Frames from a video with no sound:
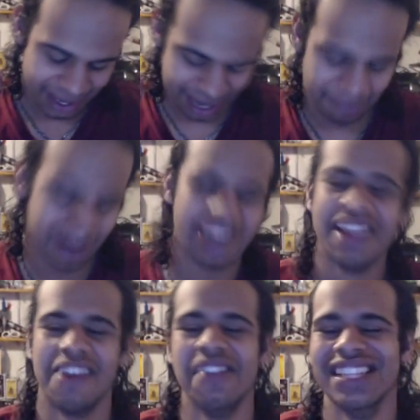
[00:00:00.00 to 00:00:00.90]

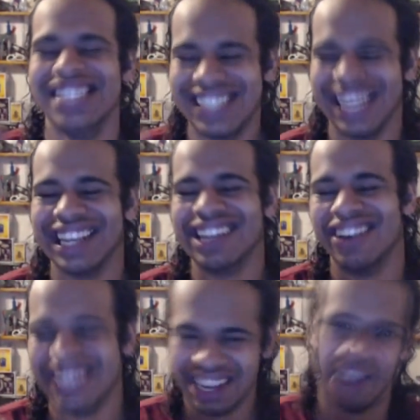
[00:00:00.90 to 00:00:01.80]
Dominating Sing
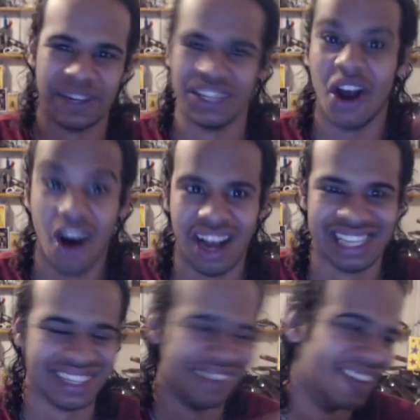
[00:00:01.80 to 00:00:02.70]
herself, which is
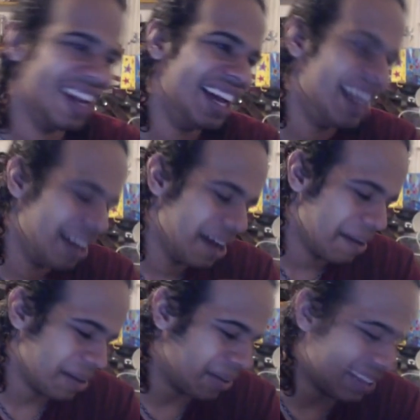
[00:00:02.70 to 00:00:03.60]
awesome.
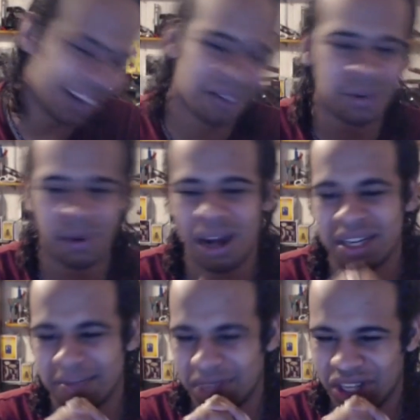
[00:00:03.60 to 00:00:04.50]
Anyway, thank you so much for
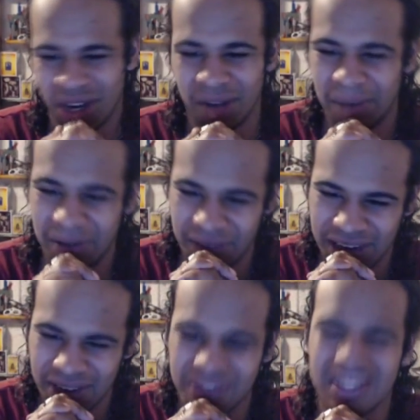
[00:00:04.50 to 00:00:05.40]
watching. Please check out all my
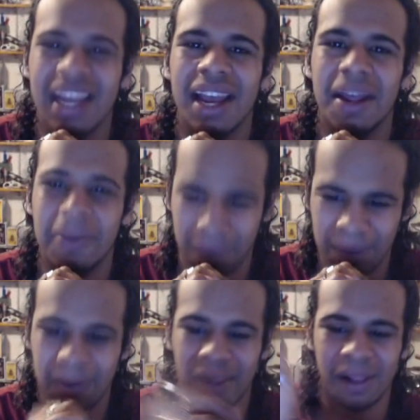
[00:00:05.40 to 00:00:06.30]
videos, and
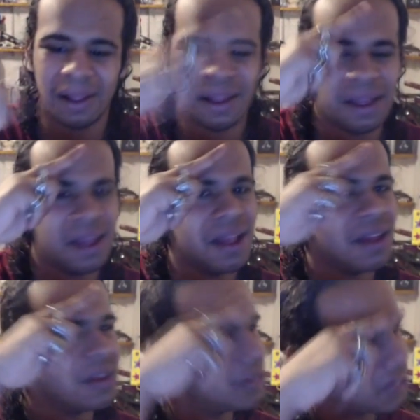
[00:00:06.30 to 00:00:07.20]
we will
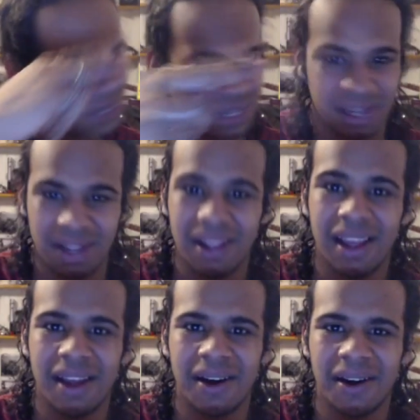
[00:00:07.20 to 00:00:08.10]
see you
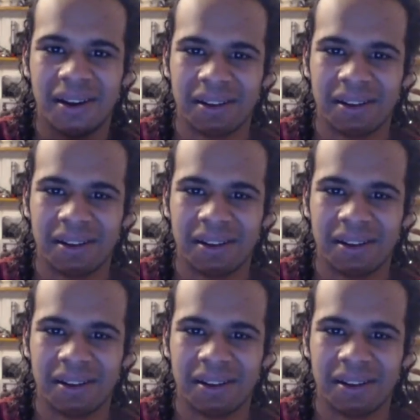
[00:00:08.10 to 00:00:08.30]
later.